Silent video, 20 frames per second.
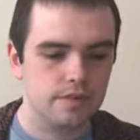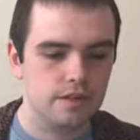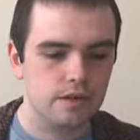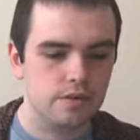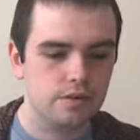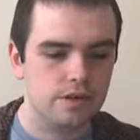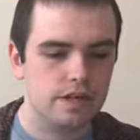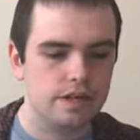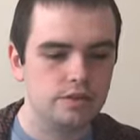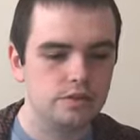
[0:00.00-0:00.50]

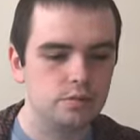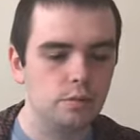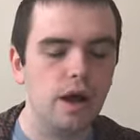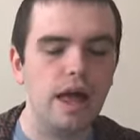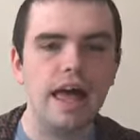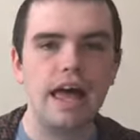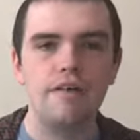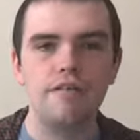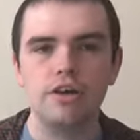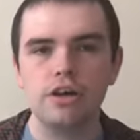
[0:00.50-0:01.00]
Okay, so what
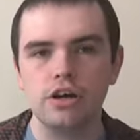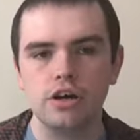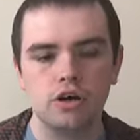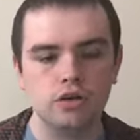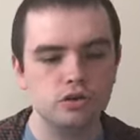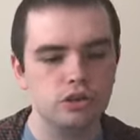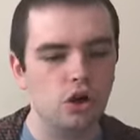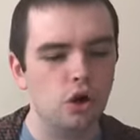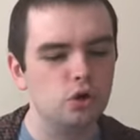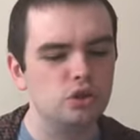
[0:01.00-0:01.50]
area
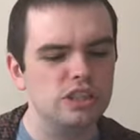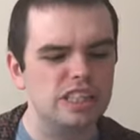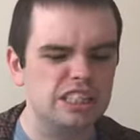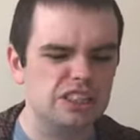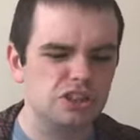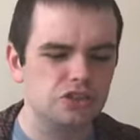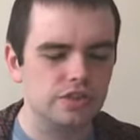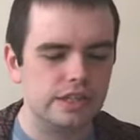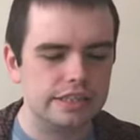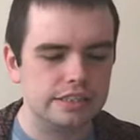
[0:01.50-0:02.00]
or
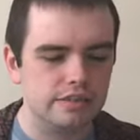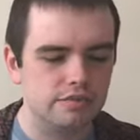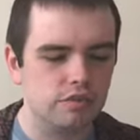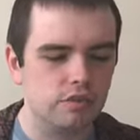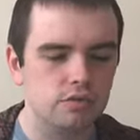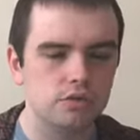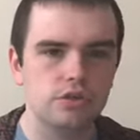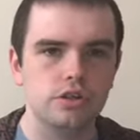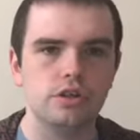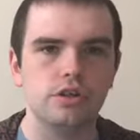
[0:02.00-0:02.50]
district of
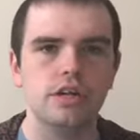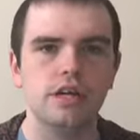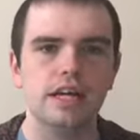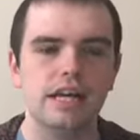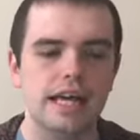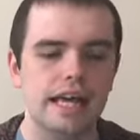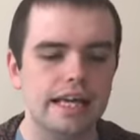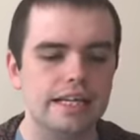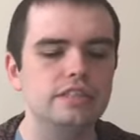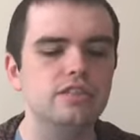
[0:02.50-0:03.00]
London
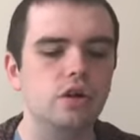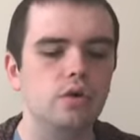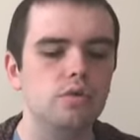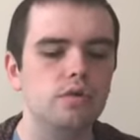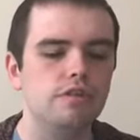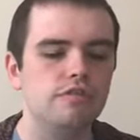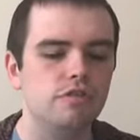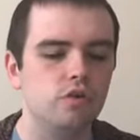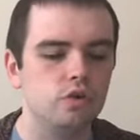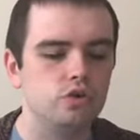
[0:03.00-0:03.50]
is Only
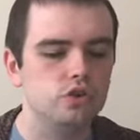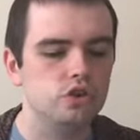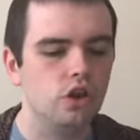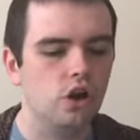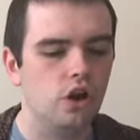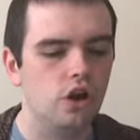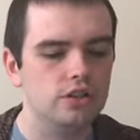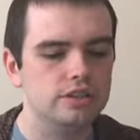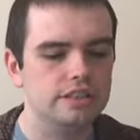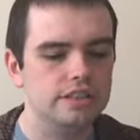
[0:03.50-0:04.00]
Fools and
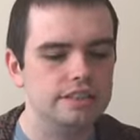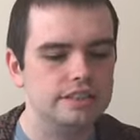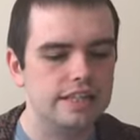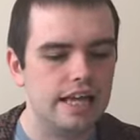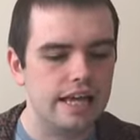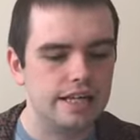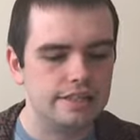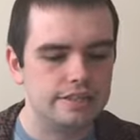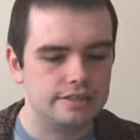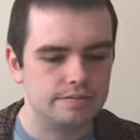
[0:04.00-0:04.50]
Horses
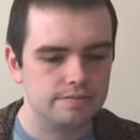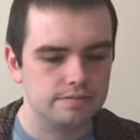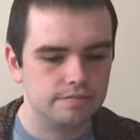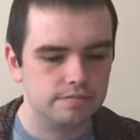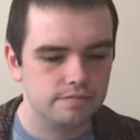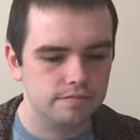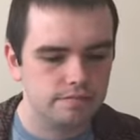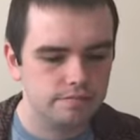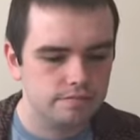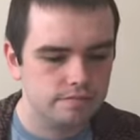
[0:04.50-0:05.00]
set?
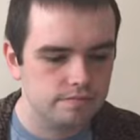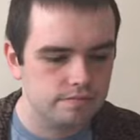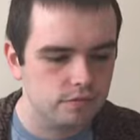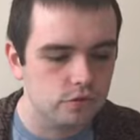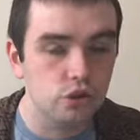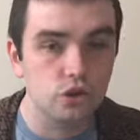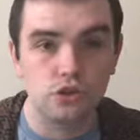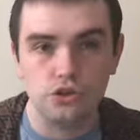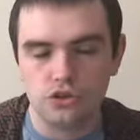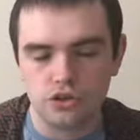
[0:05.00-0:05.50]

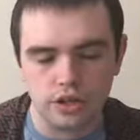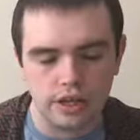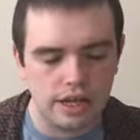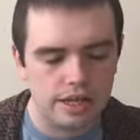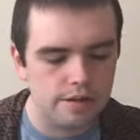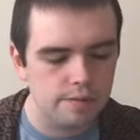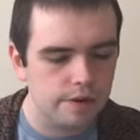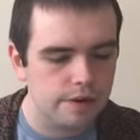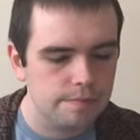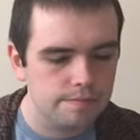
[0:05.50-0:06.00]
Usually,
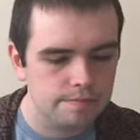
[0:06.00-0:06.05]
anyway.